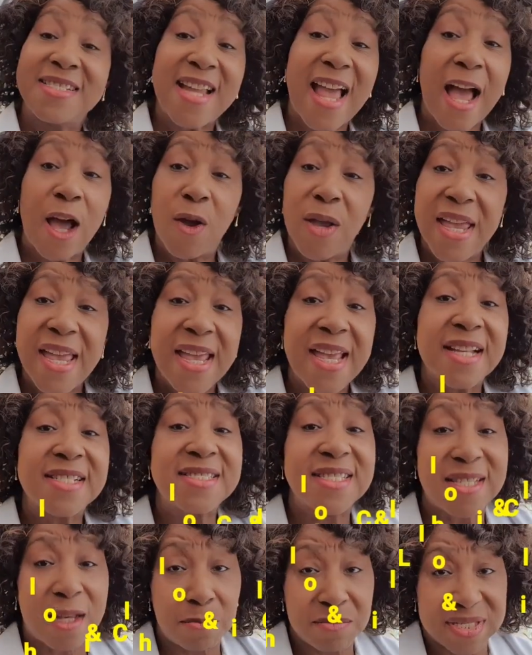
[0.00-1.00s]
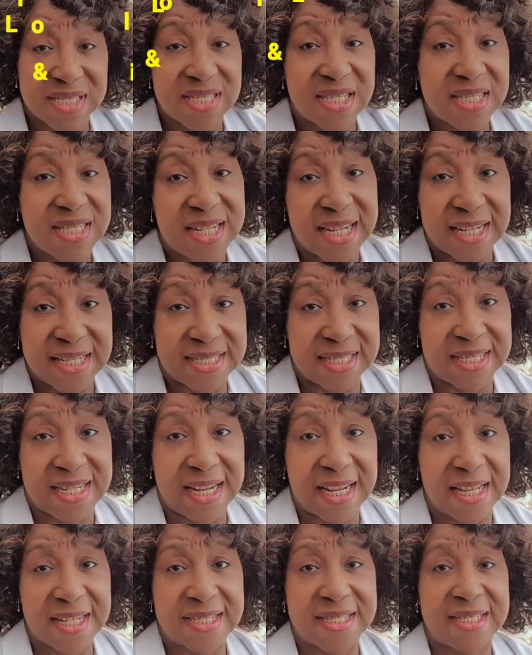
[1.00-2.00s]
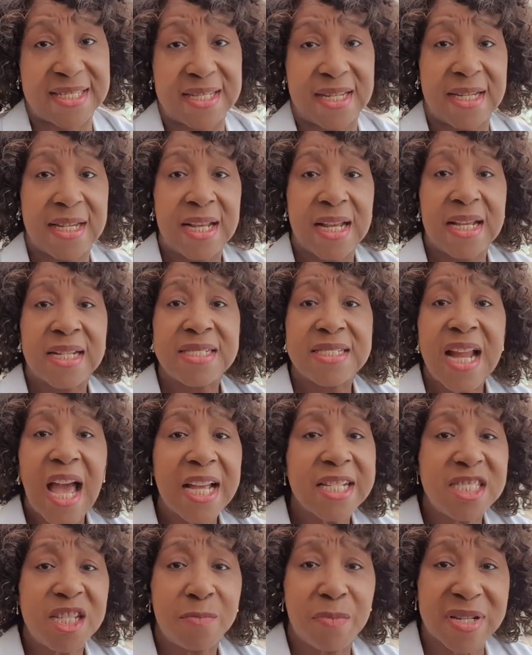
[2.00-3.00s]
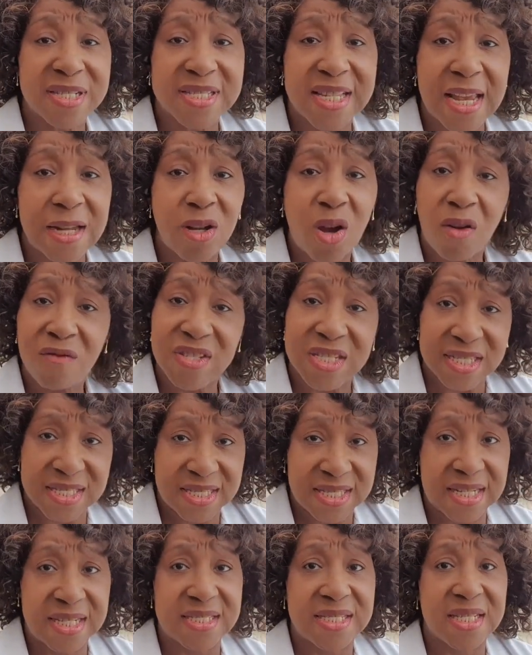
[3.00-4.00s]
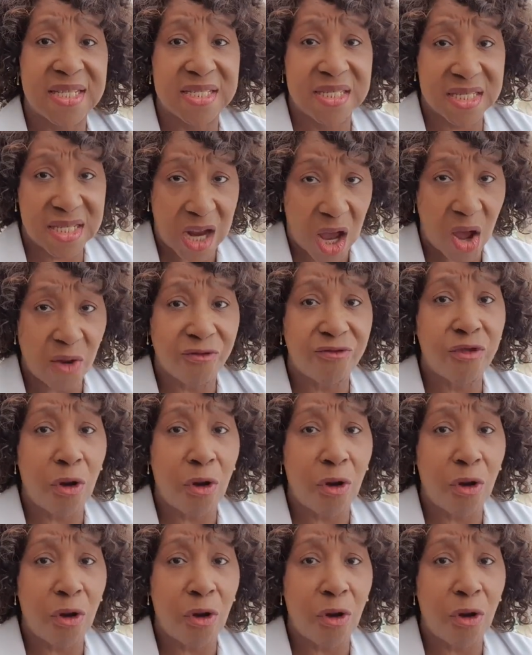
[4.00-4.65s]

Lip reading: Now here's some statistics. 90% of diseases start